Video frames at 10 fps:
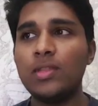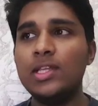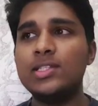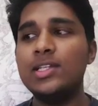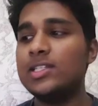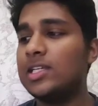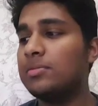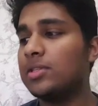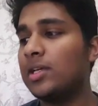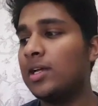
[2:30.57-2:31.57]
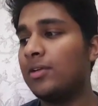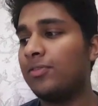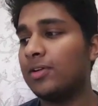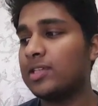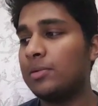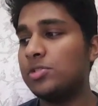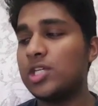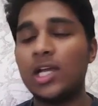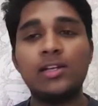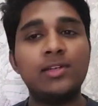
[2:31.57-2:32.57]
Italy teams, for example,
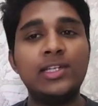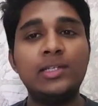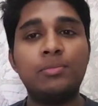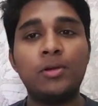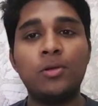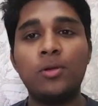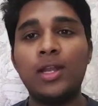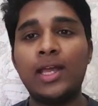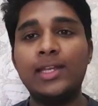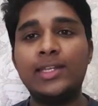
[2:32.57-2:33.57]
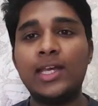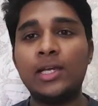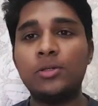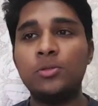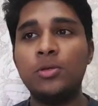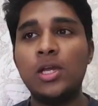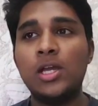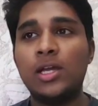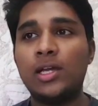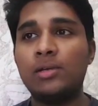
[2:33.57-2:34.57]
Giaccherini, Parola, Eder, who
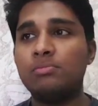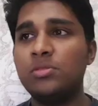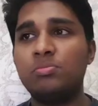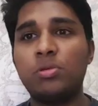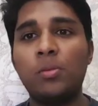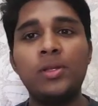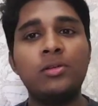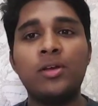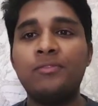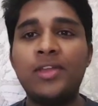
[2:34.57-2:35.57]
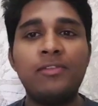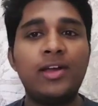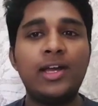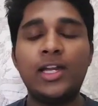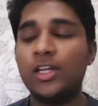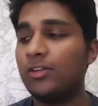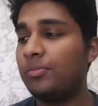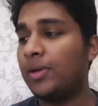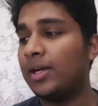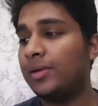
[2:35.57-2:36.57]
we probably have never heard
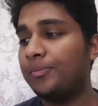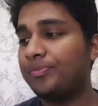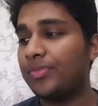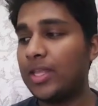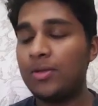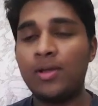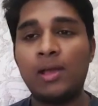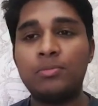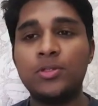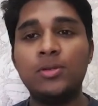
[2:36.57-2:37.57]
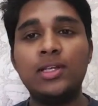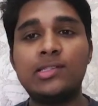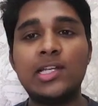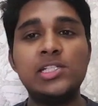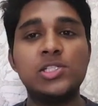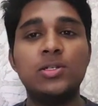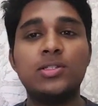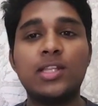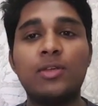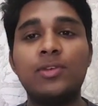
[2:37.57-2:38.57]
of, but they were absolutely essential
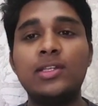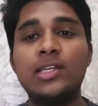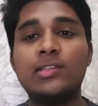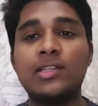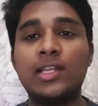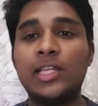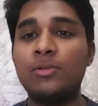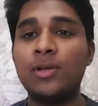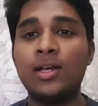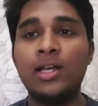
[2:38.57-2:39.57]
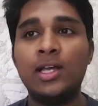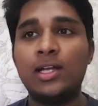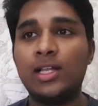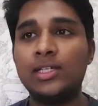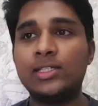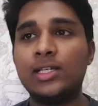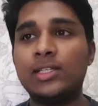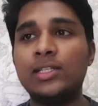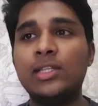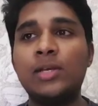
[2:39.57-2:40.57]
to that win yesterday. They were I
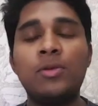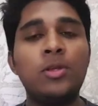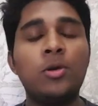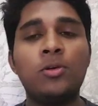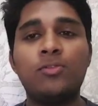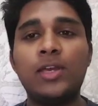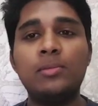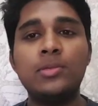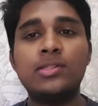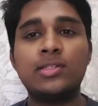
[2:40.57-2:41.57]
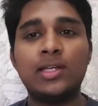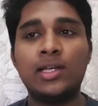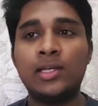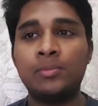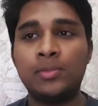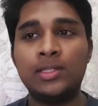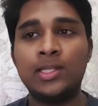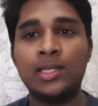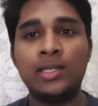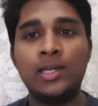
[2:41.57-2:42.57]
think they were not famous in
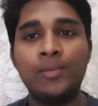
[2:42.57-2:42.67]
the